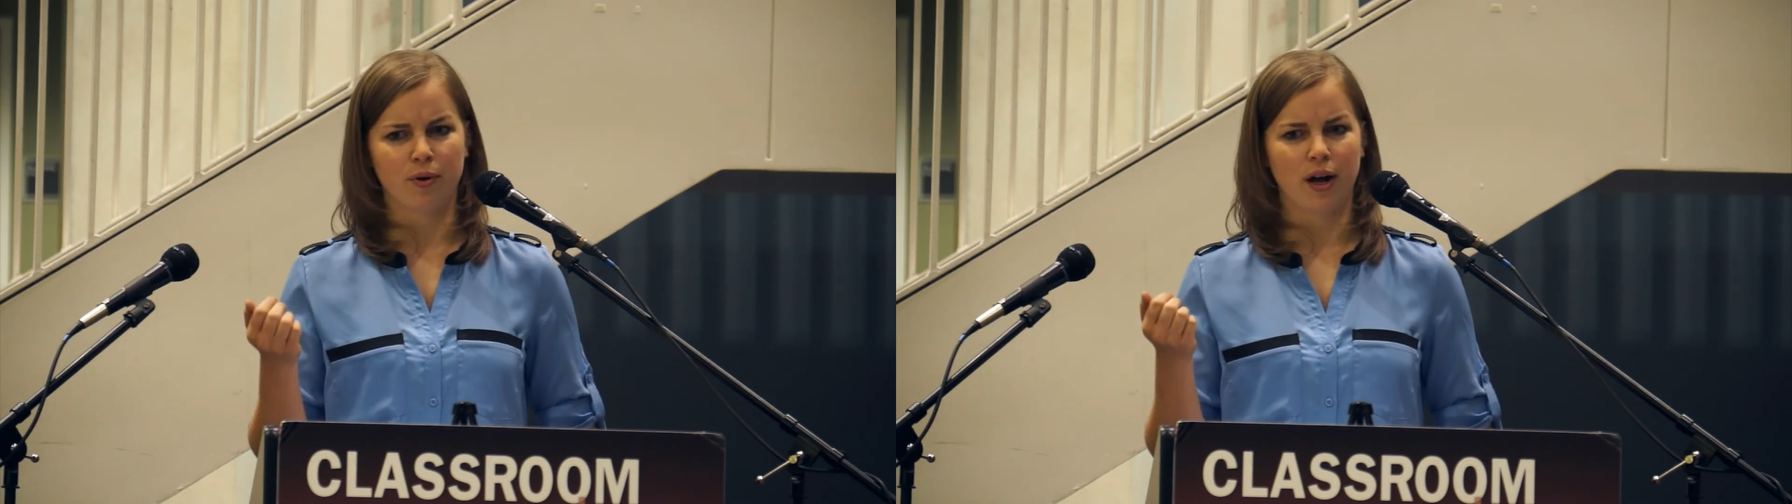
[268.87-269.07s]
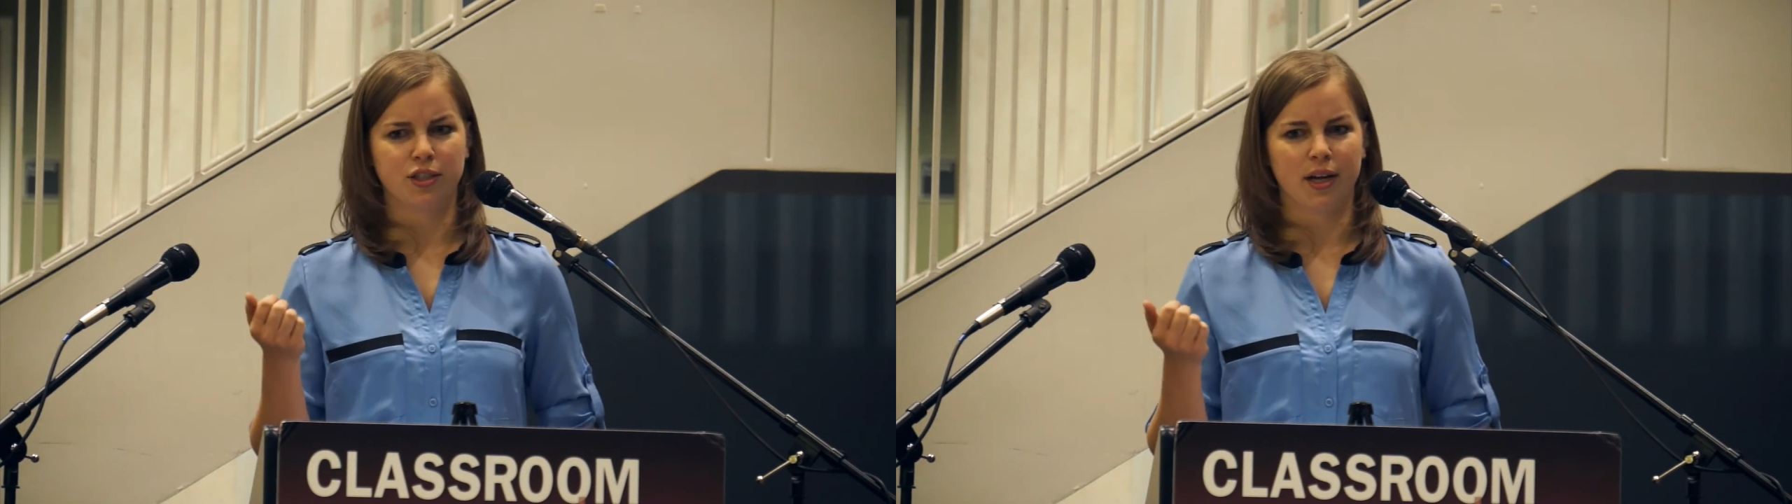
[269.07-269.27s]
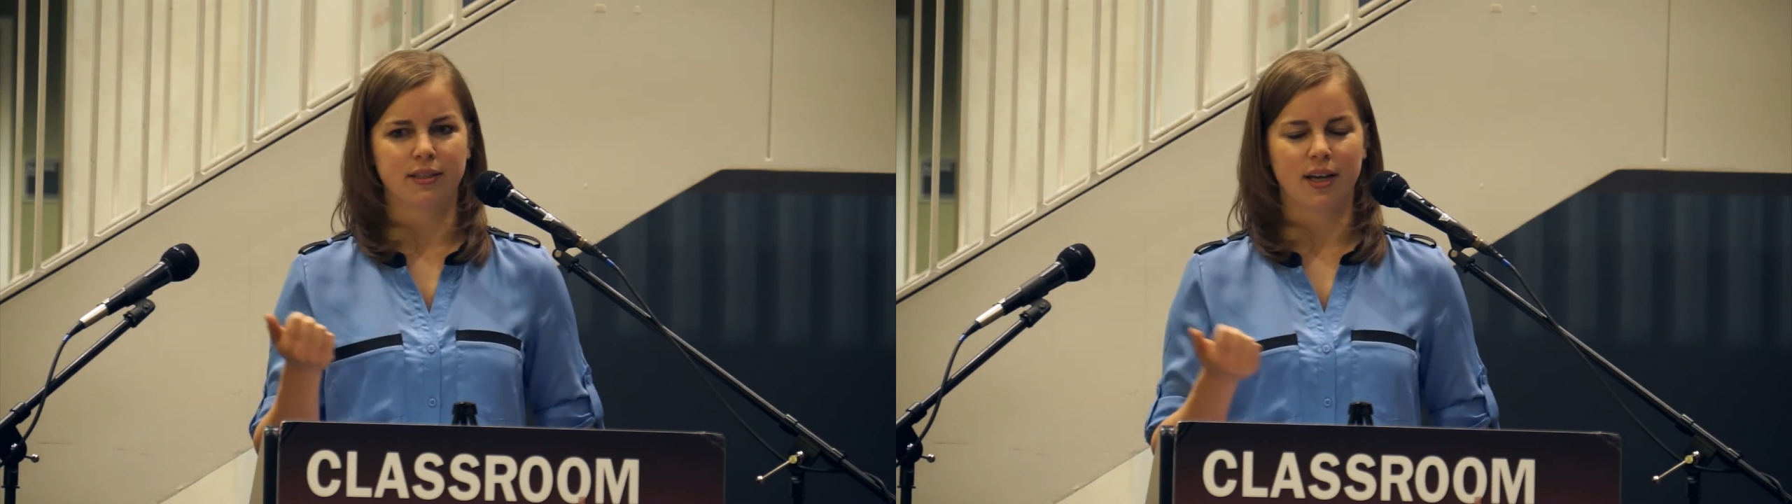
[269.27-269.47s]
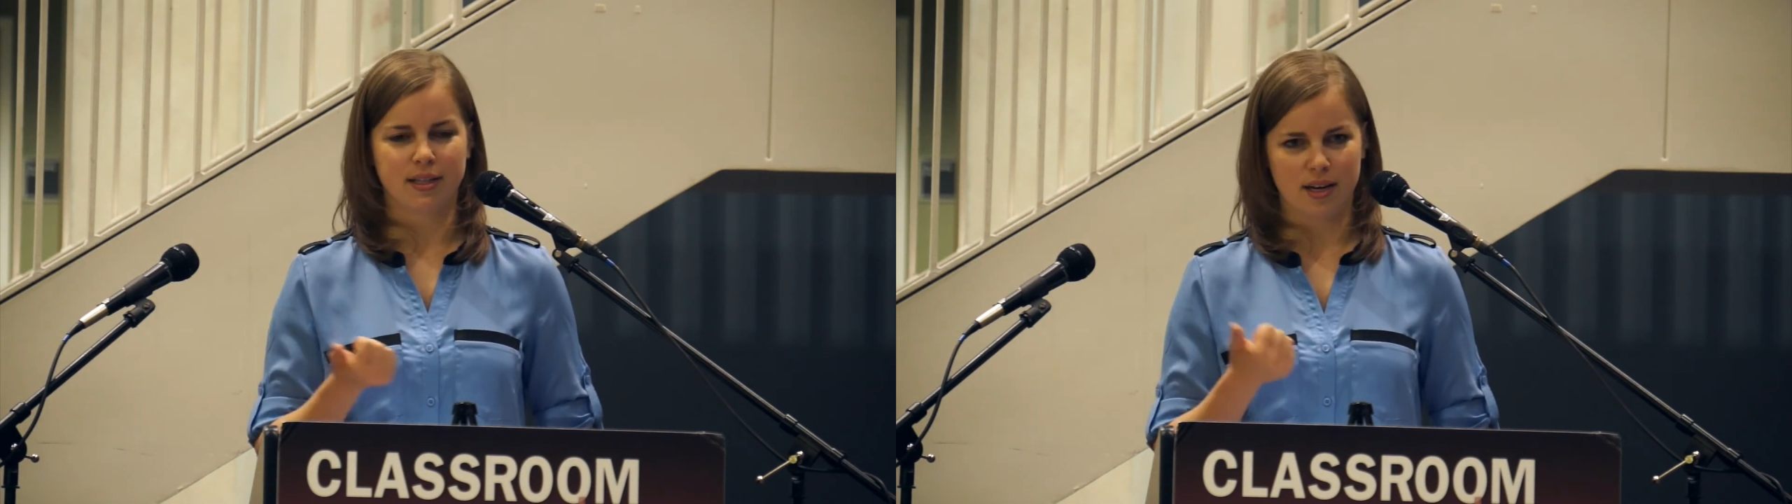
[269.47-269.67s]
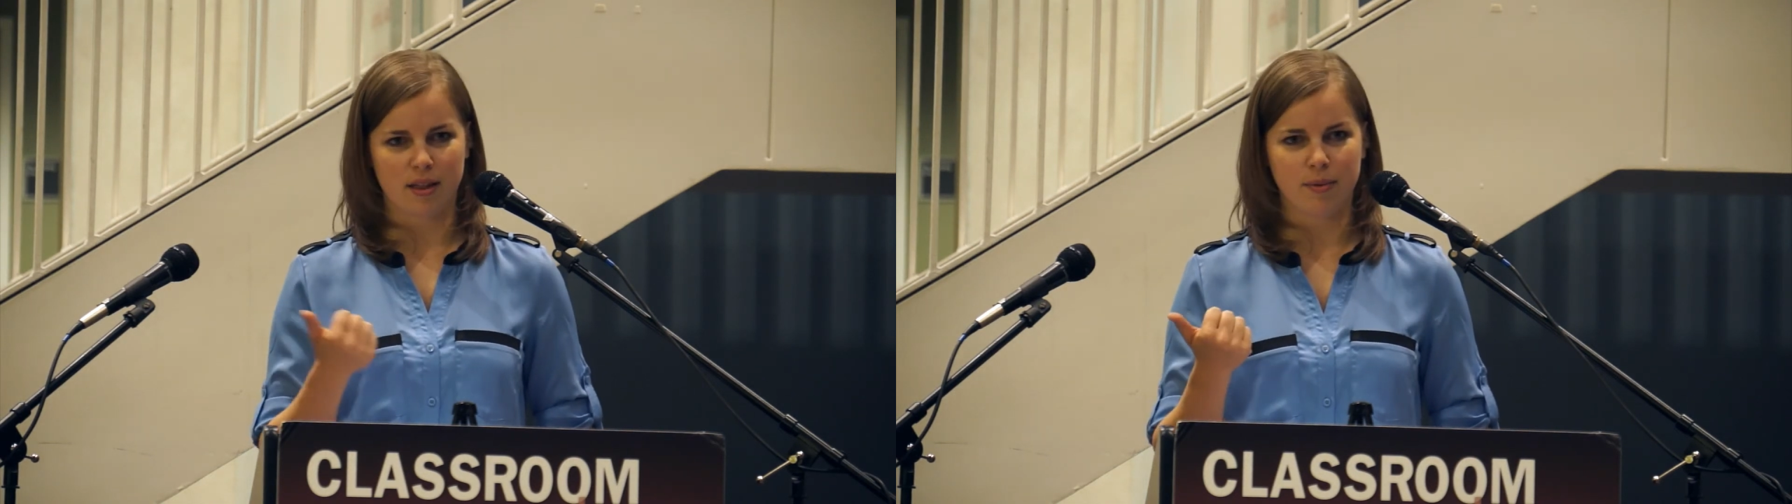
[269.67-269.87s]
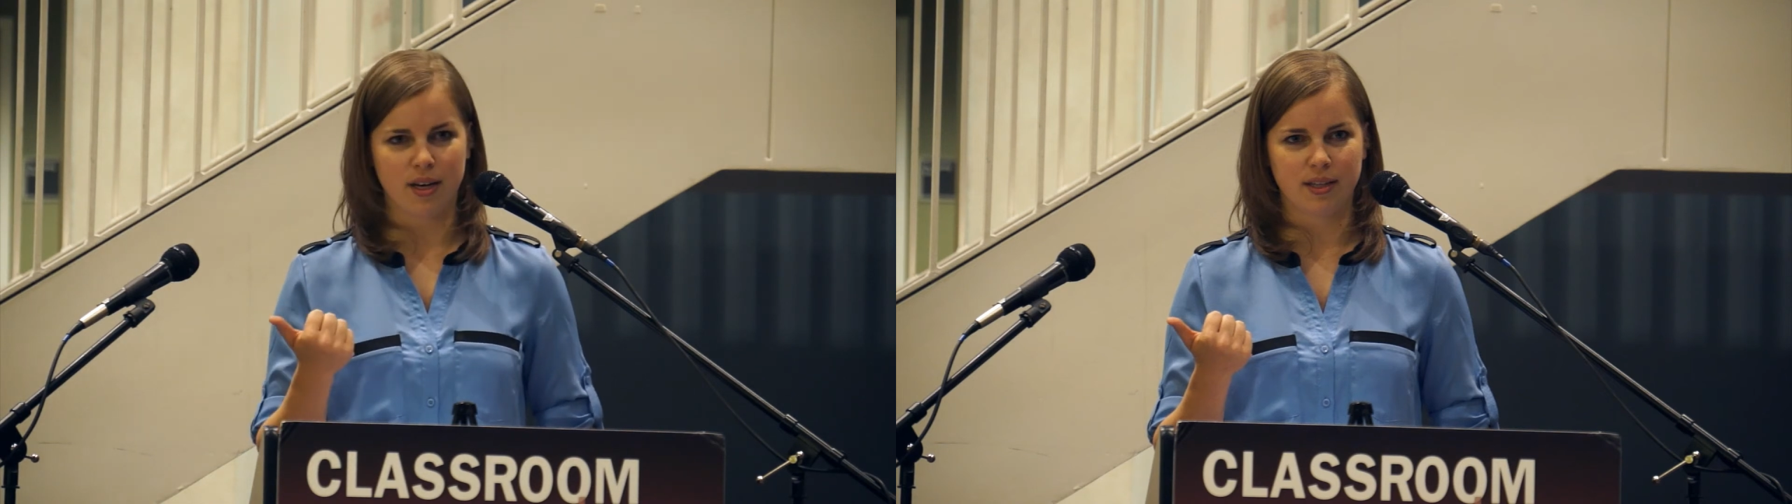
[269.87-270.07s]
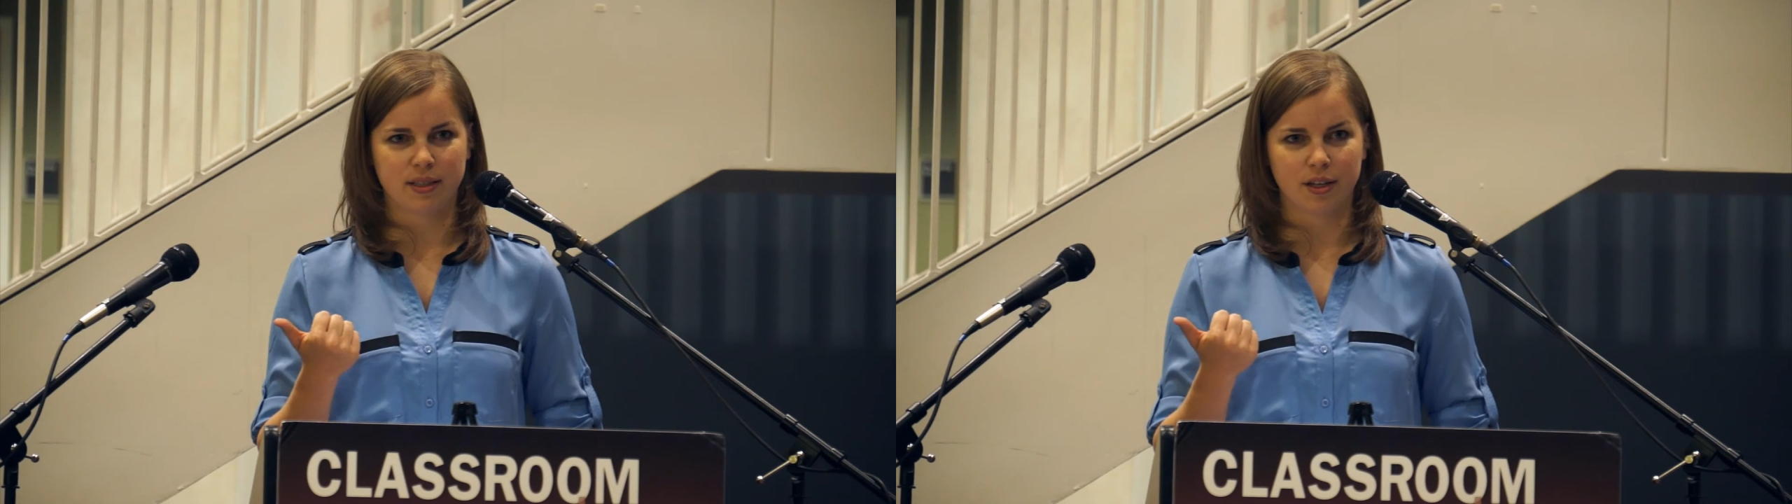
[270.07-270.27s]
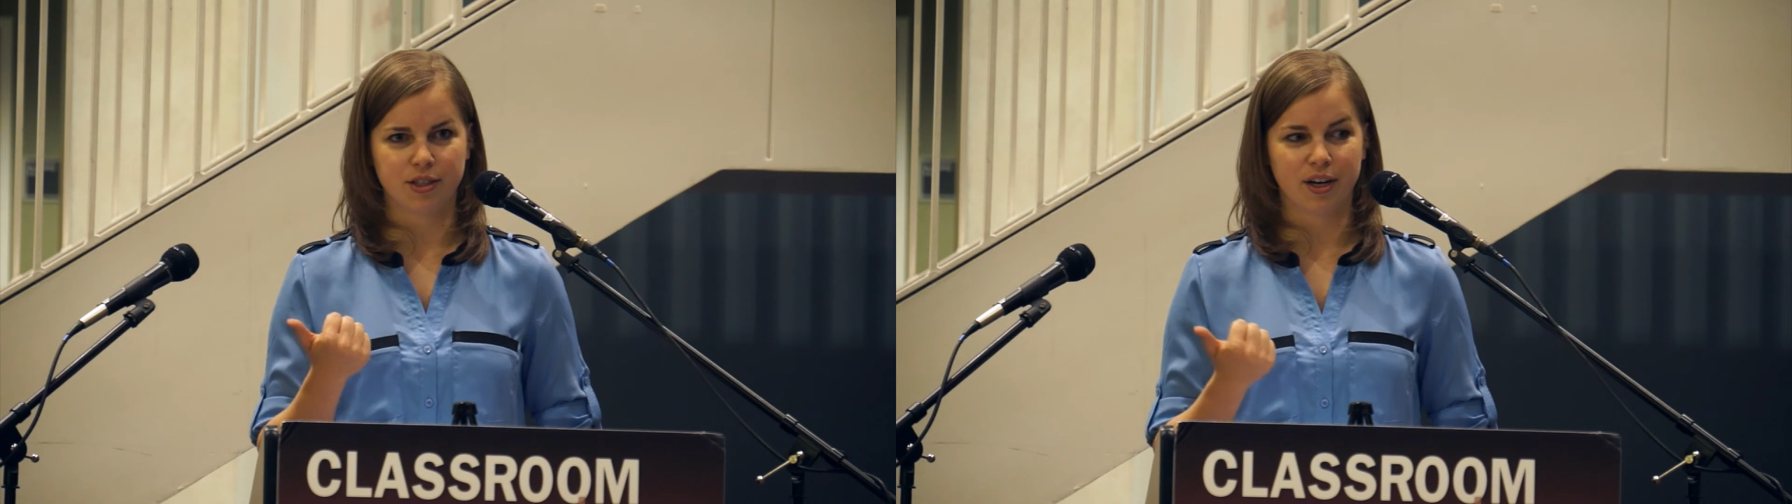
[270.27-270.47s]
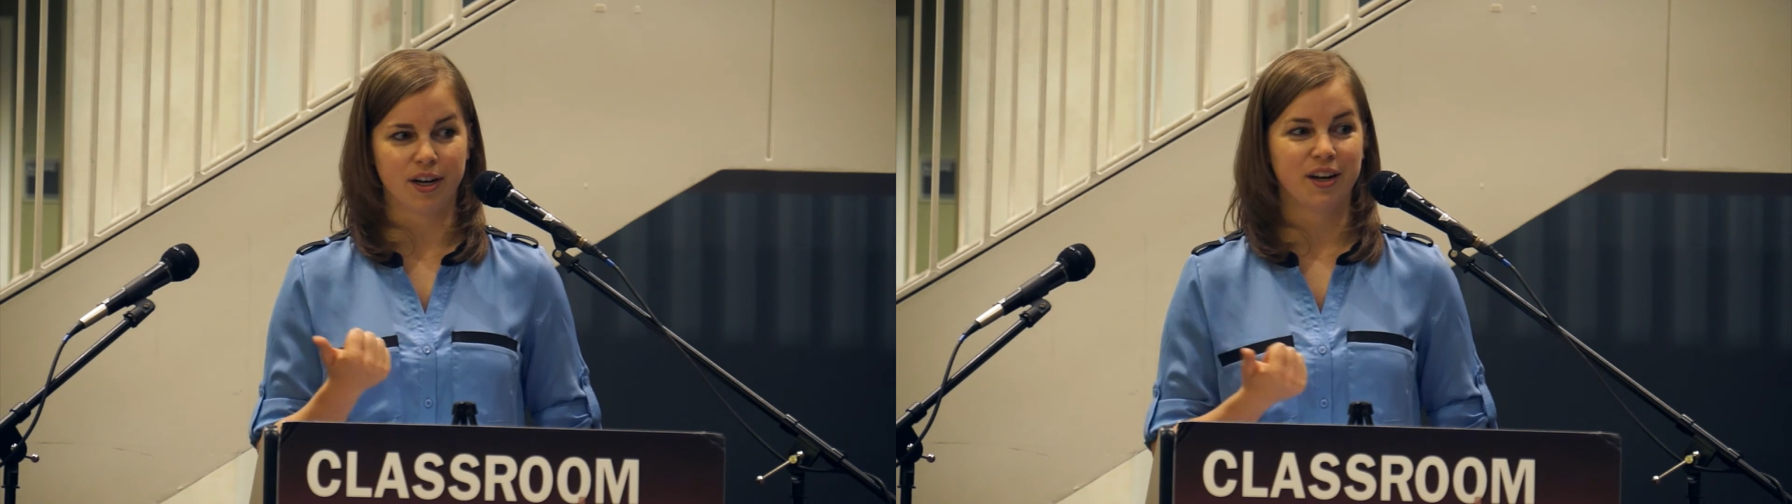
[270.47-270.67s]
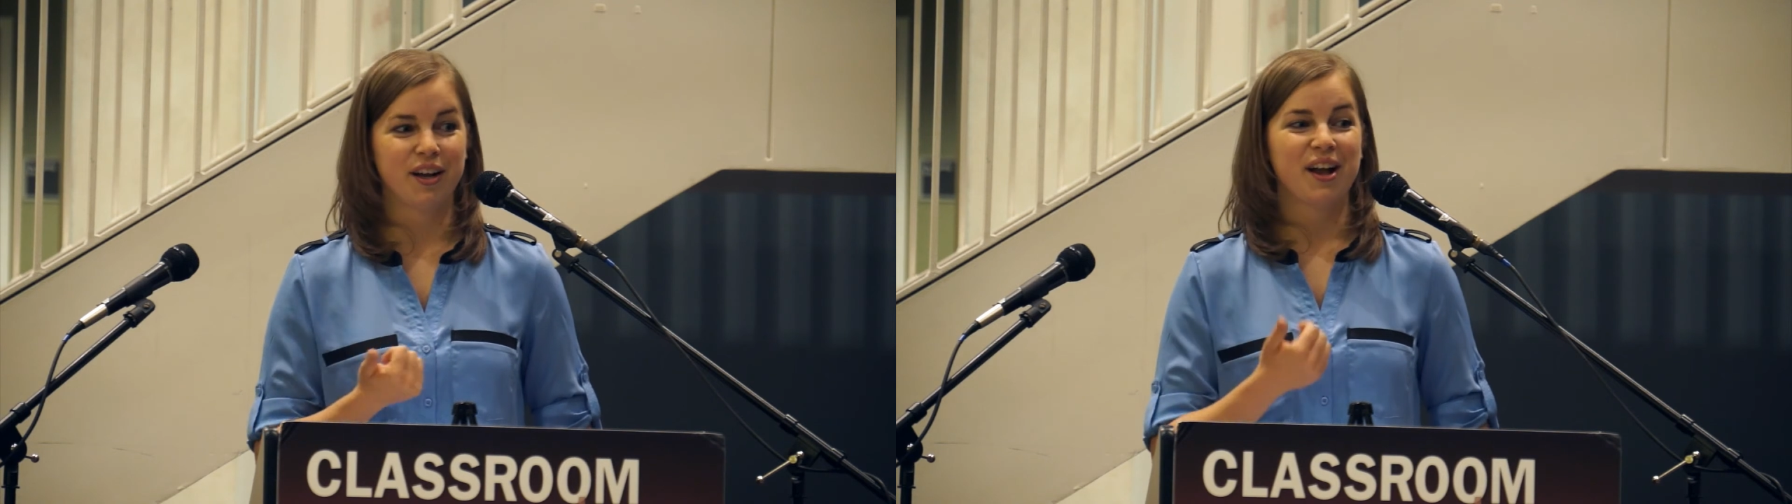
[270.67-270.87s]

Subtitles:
project I did at the Media Center,